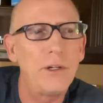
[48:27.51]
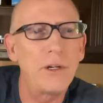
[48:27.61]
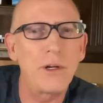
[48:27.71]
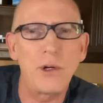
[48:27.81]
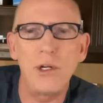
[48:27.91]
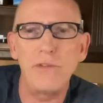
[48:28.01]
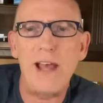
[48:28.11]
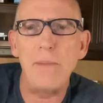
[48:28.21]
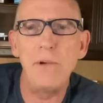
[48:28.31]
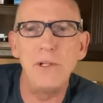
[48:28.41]
could have
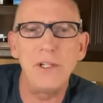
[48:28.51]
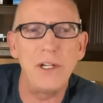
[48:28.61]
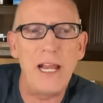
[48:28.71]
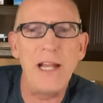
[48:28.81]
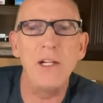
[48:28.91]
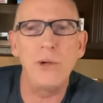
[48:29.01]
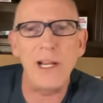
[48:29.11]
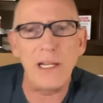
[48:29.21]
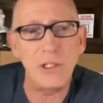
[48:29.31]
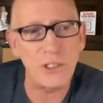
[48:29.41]
happened in any
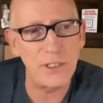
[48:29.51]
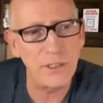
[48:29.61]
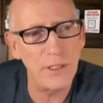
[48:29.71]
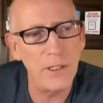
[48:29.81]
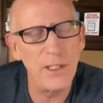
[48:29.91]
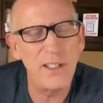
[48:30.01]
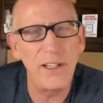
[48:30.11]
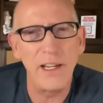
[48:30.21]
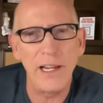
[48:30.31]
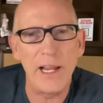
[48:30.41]
race
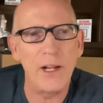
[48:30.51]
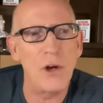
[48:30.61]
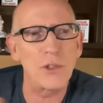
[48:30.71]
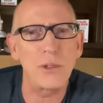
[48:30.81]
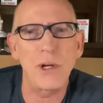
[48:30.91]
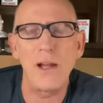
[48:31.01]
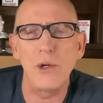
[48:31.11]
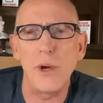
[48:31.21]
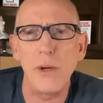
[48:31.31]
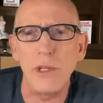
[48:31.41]
and also gotten
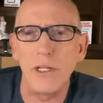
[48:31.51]
away with it?